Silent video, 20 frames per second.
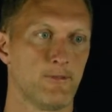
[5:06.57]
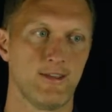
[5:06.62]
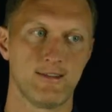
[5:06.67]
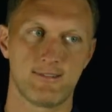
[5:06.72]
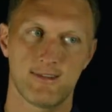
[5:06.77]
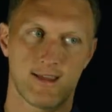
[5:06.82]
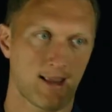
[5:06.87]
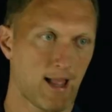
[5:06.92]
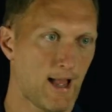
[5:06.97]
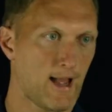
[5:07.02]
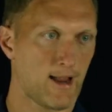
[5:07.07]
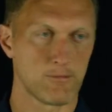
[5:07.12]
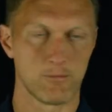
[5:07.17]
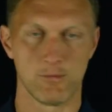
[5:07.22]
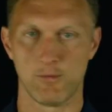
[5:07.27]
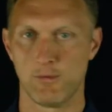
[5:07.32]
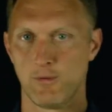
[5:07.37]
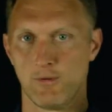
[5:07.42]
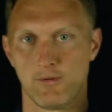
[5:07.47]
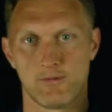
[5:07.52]
things like
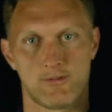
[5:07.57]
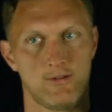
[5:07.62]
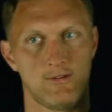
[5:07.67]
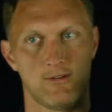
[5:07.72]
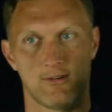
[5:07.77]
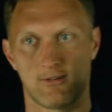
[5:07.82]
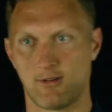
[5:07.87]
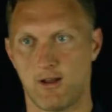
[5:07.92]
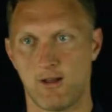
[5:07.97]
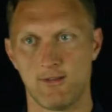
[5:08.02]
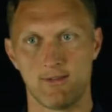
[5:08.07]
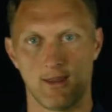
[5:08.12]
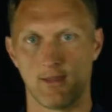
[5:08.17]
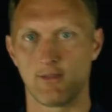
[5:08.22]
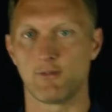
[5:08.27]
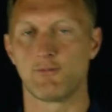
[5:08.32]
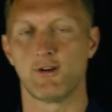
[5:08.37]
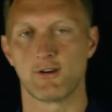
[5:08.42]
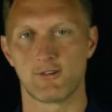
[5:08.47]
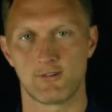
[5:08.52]
iRules and just all the
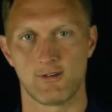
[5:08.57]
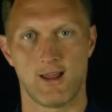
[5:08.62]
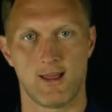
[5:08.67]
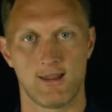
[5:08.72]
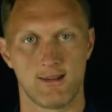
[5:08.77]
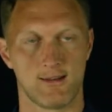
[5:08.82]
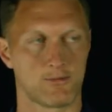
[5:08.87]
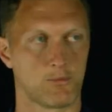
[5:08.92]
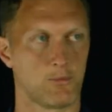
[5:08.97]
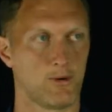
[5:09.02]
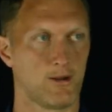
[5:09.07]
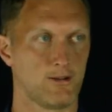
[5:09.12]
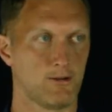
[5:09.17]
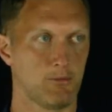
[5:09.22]
other functionality as well.